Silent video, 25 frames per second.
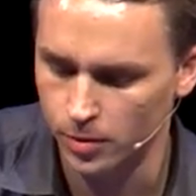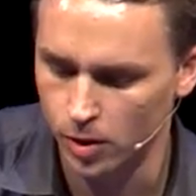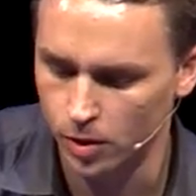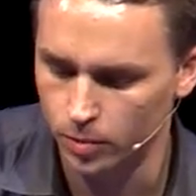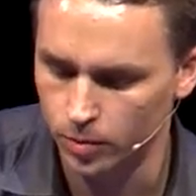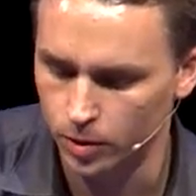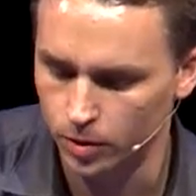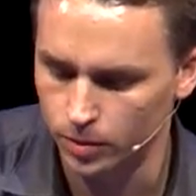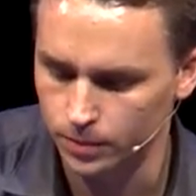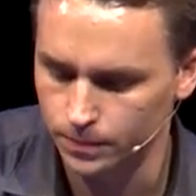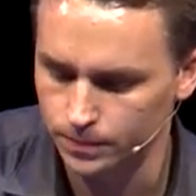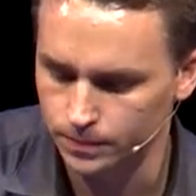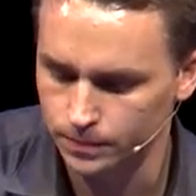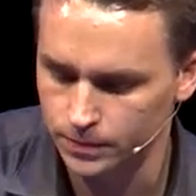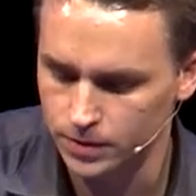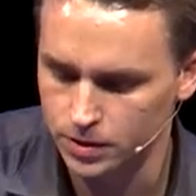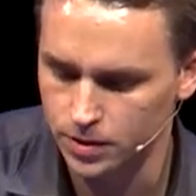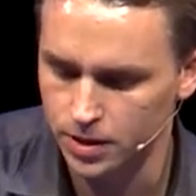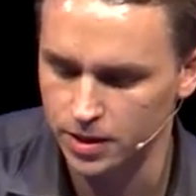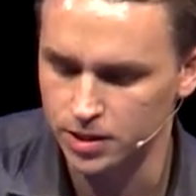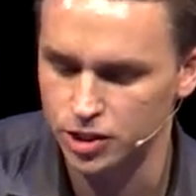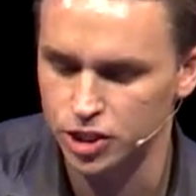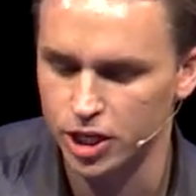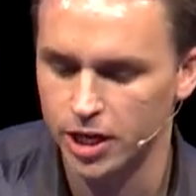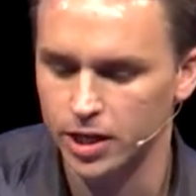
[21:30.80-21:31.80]
Mobile,
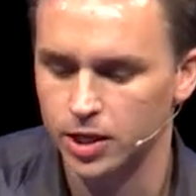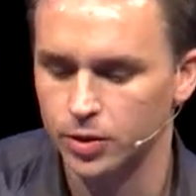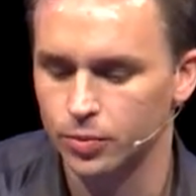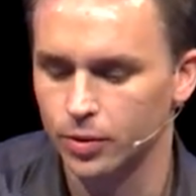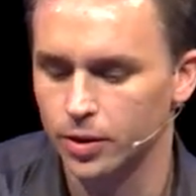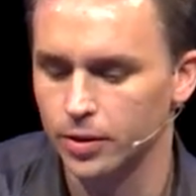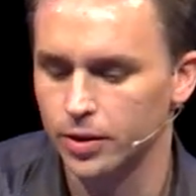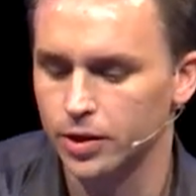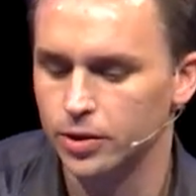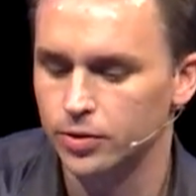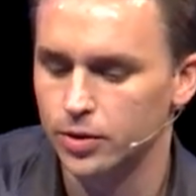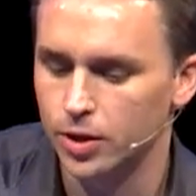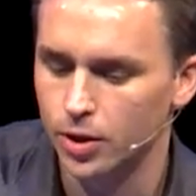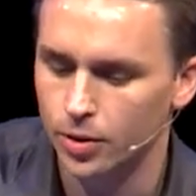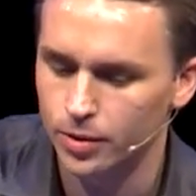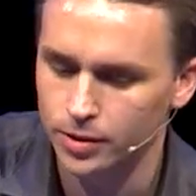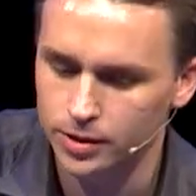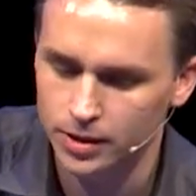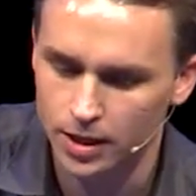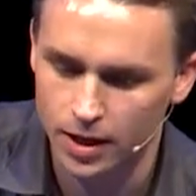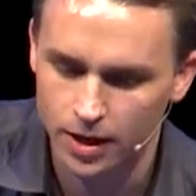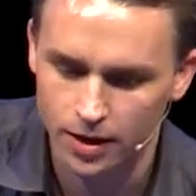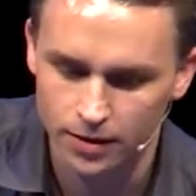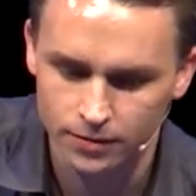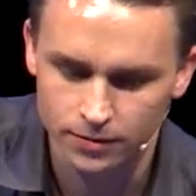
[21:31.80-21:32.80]
the Jquery you know
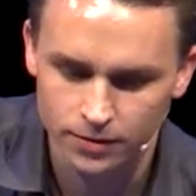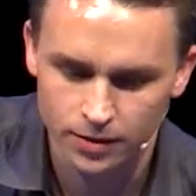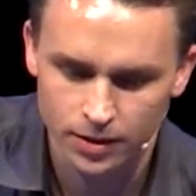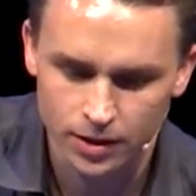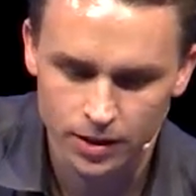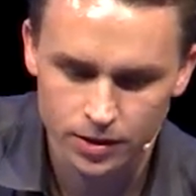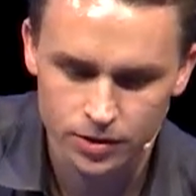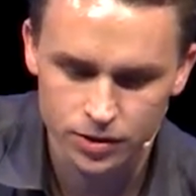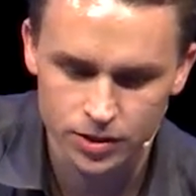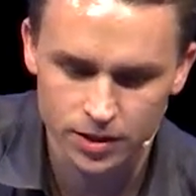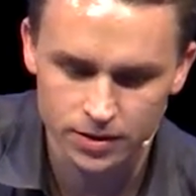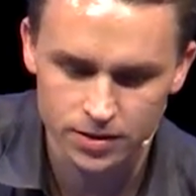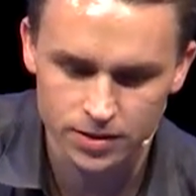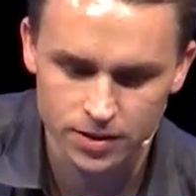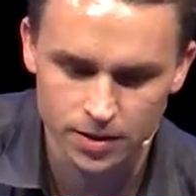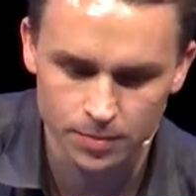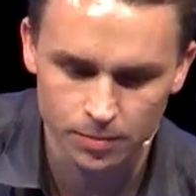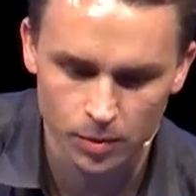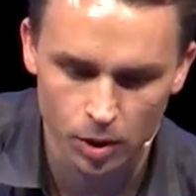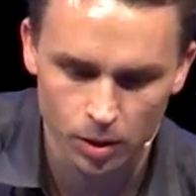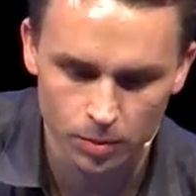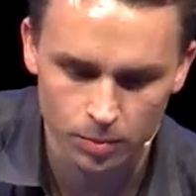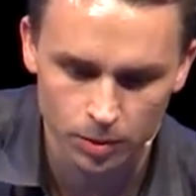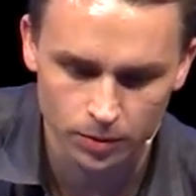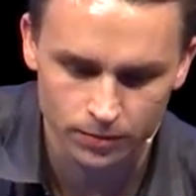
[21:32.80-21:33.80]
and love, just the
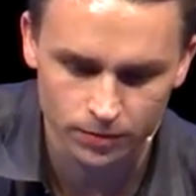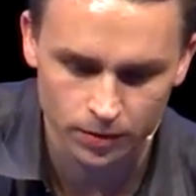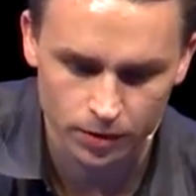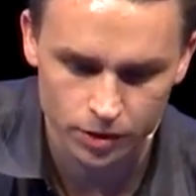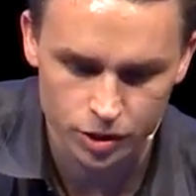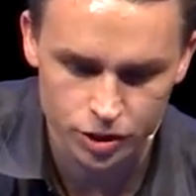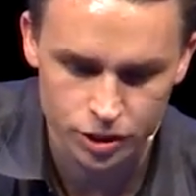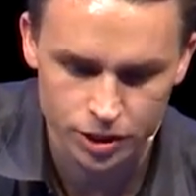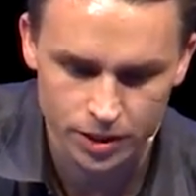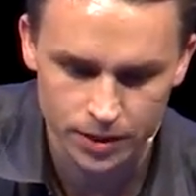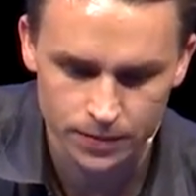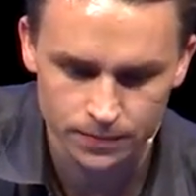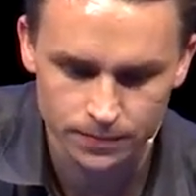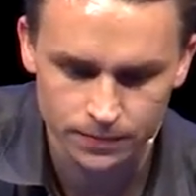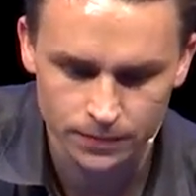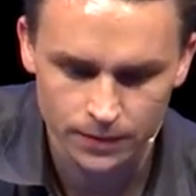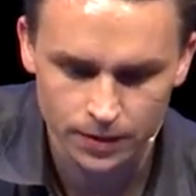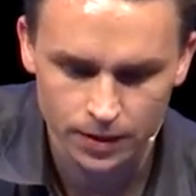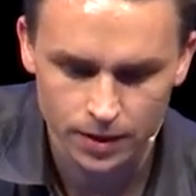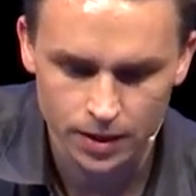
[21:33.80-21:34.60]
mobile version.